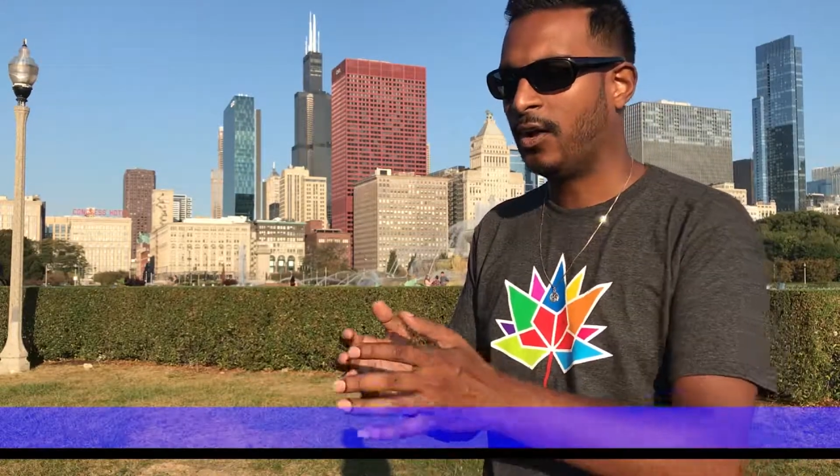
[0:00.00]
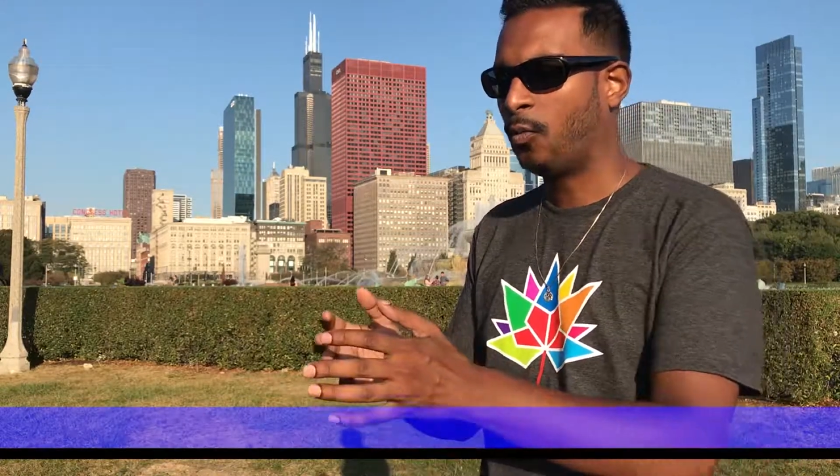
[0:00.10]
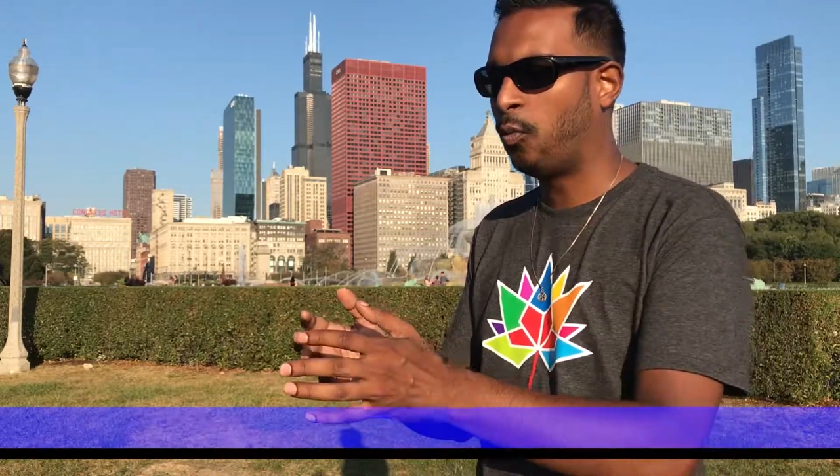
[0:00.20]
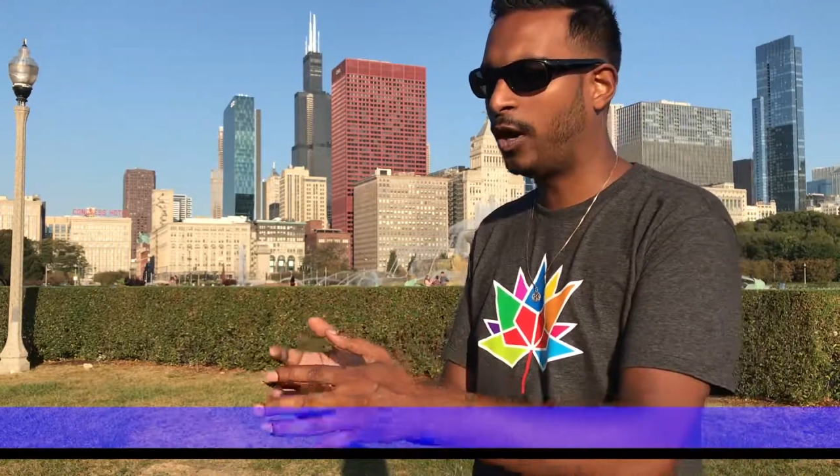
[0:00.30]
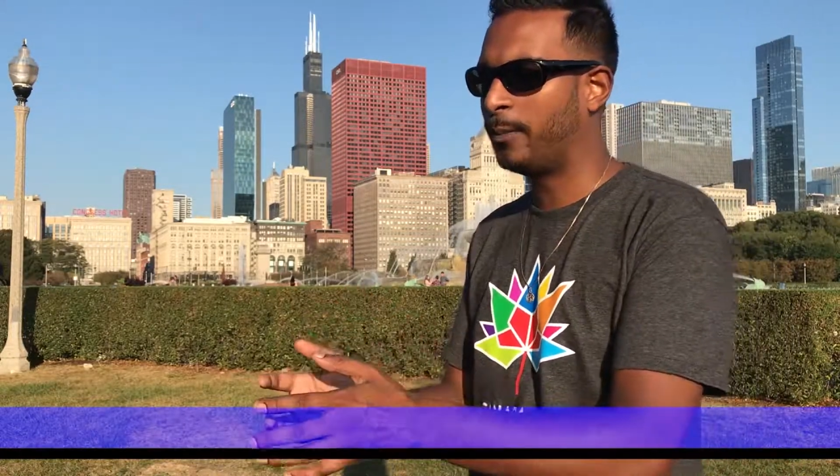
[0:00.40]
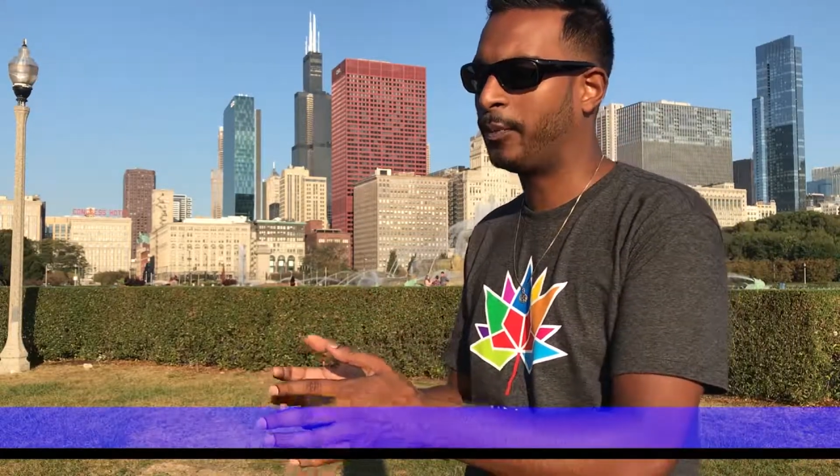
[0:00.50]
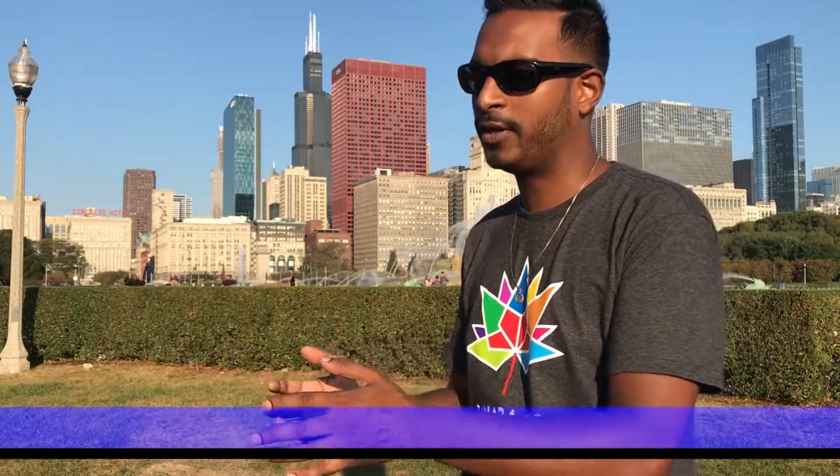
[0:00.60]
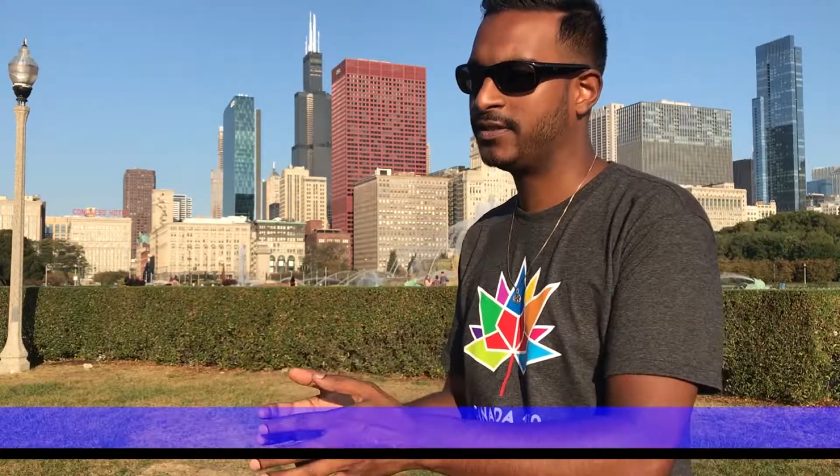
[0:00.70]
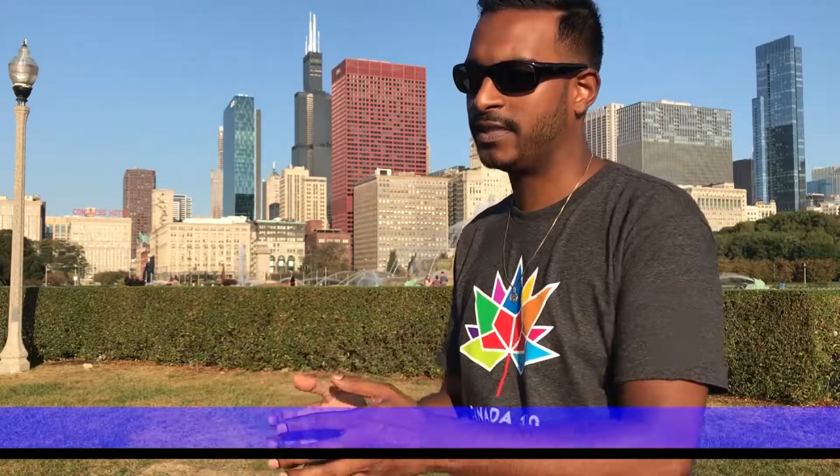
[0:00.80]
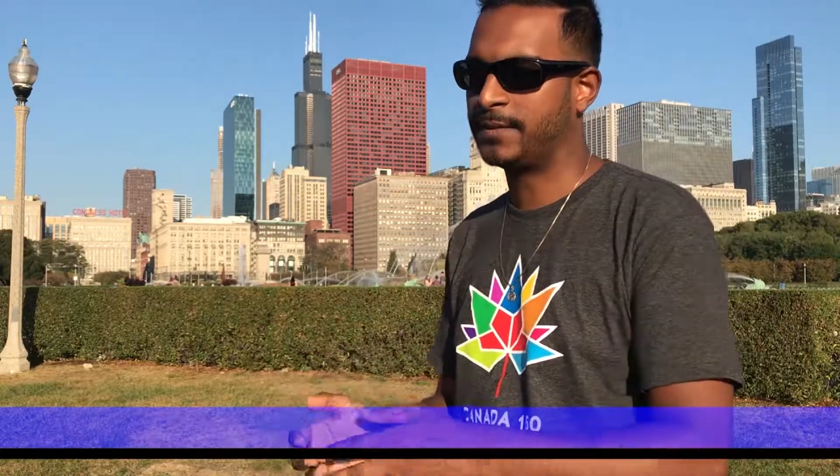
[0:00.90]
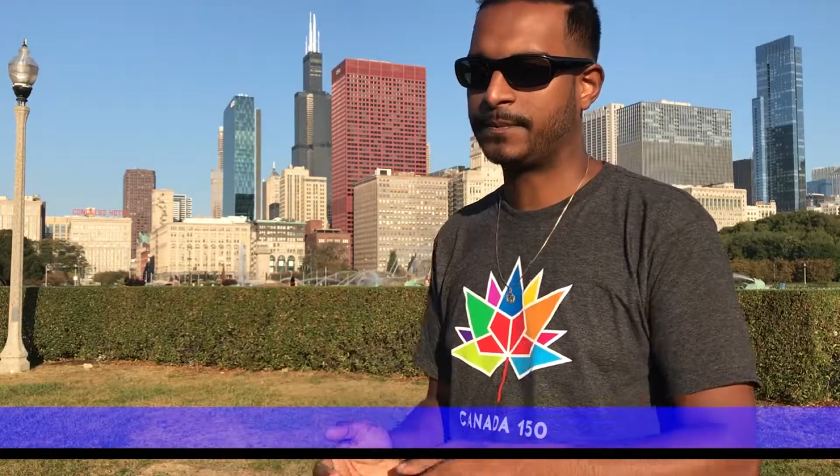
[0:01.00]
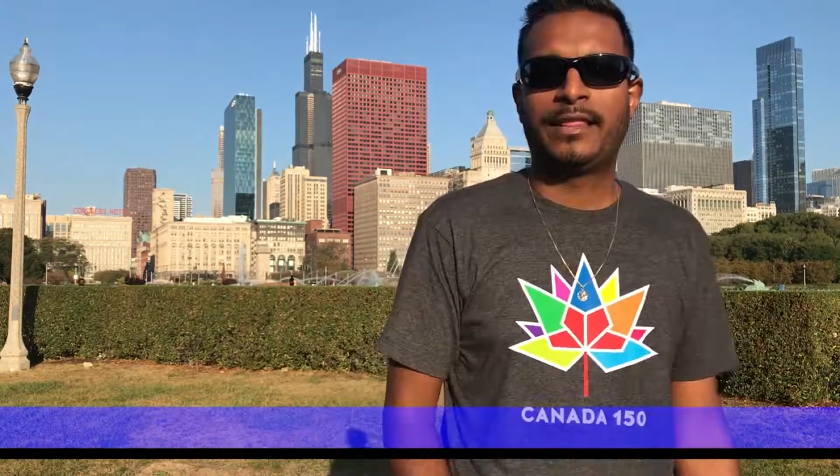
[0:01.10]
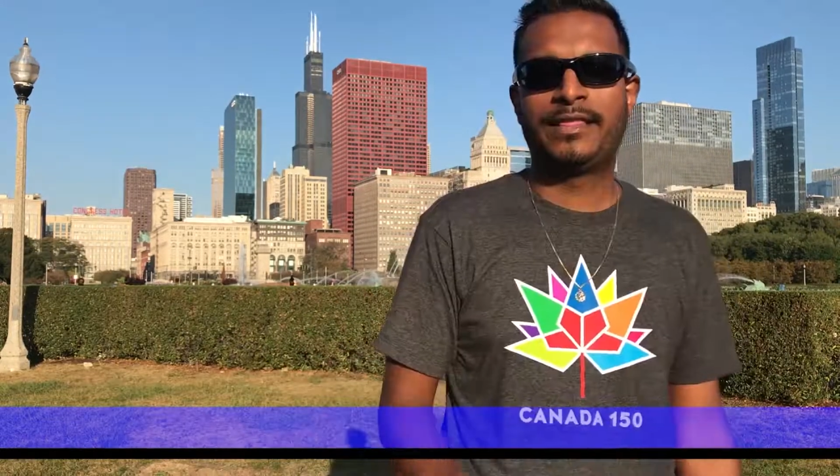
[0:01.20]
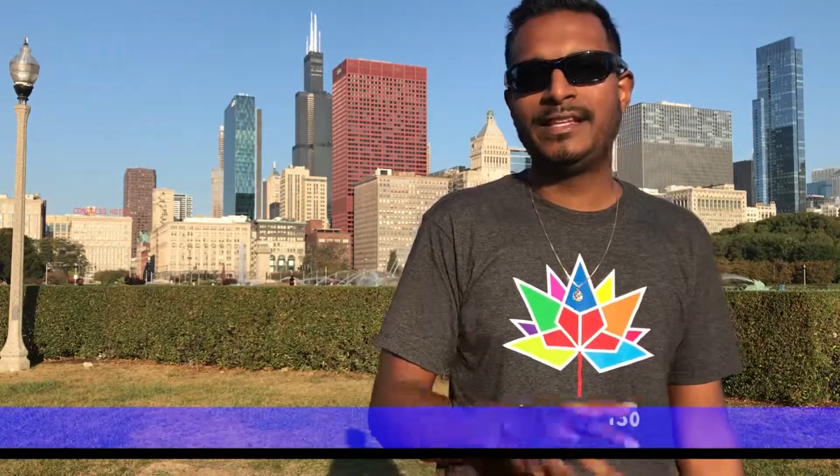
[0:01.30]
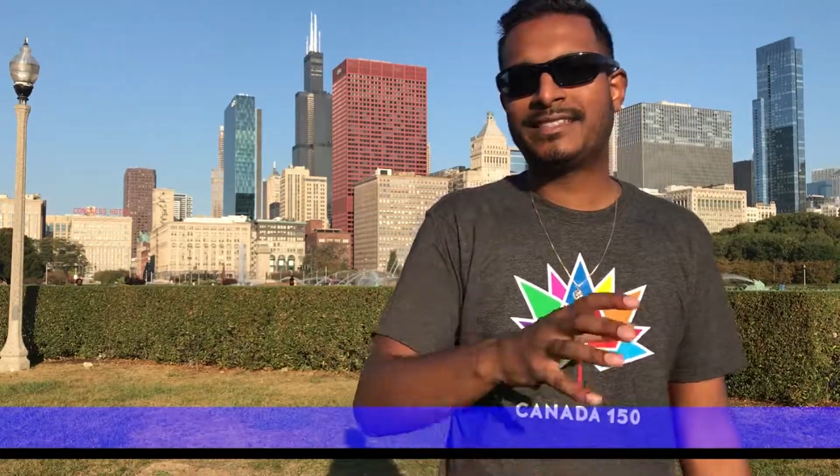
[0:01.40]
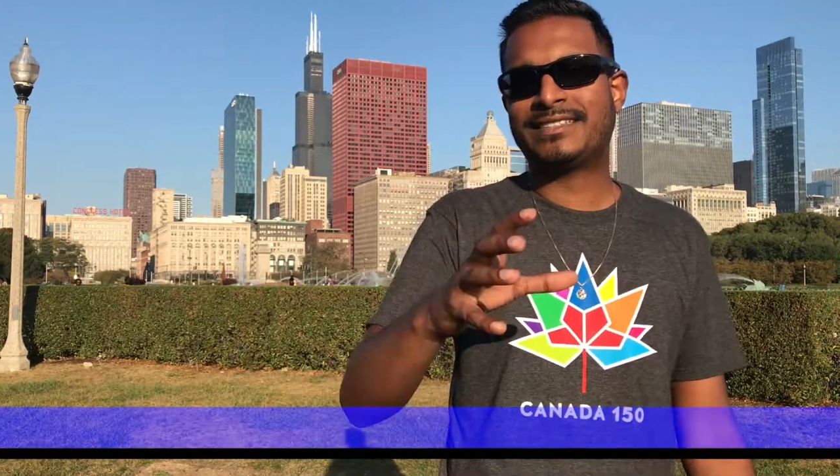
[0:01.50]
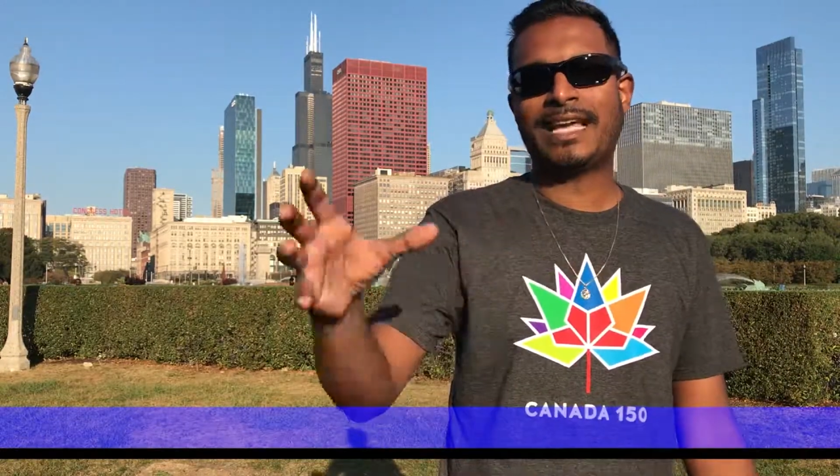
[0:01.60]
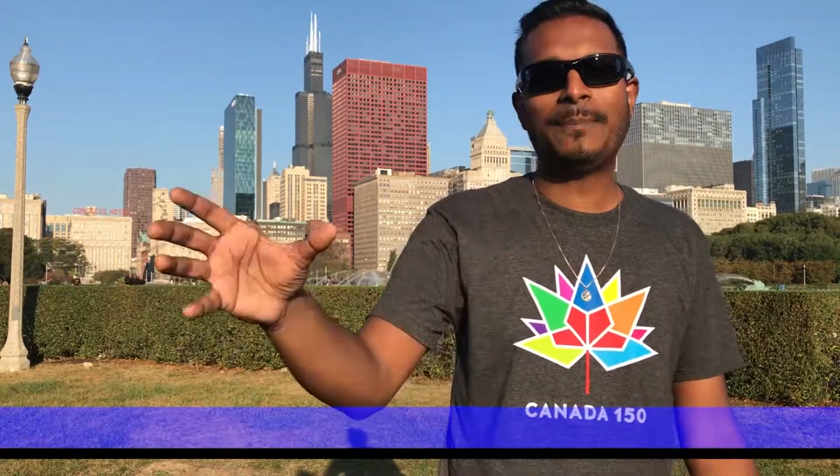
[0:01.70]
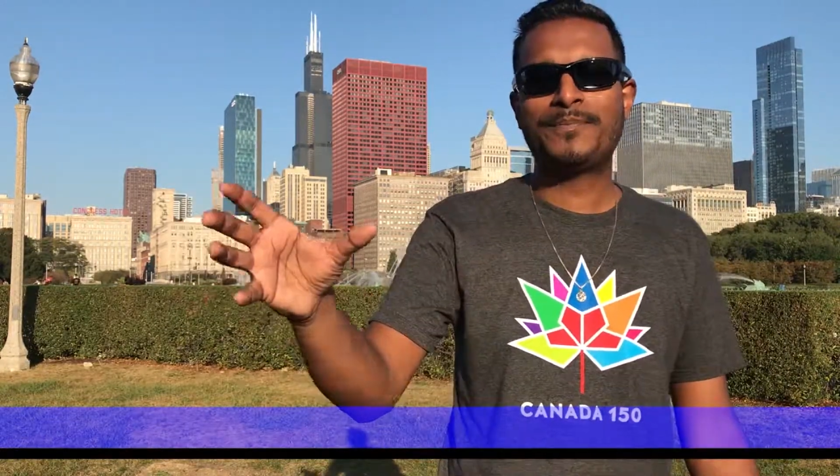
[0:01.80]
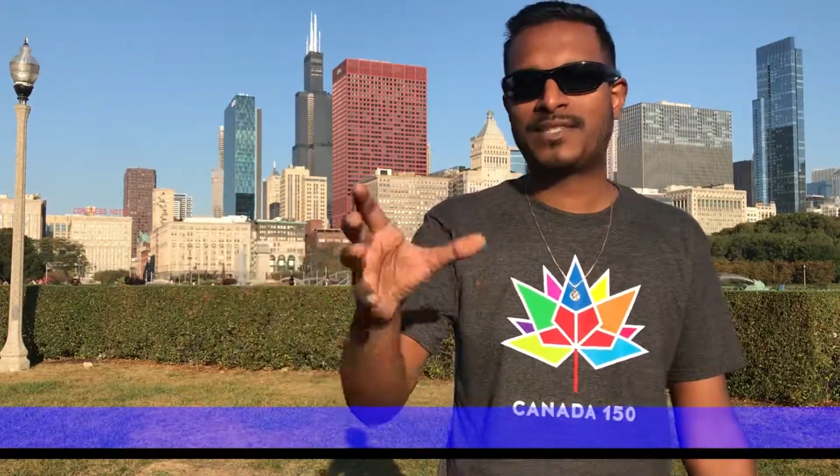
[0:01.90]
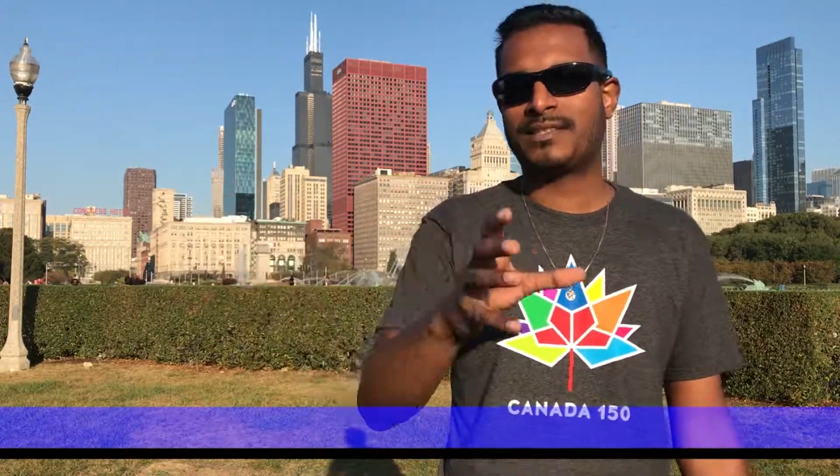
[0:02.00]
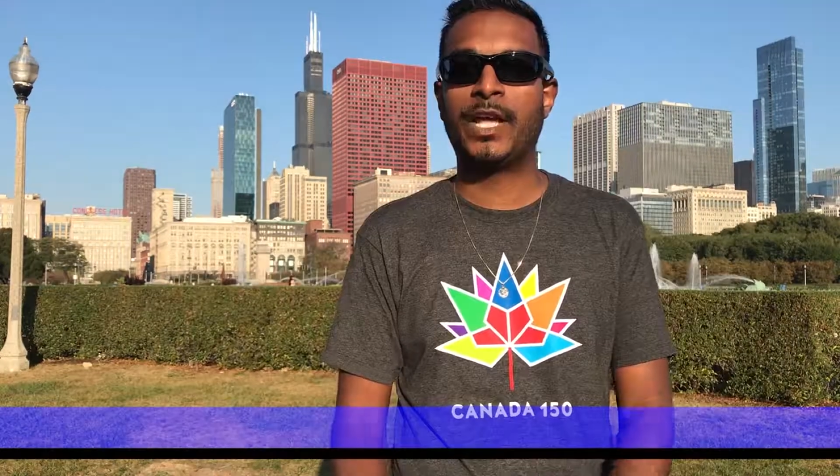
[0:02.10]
one person. These steps,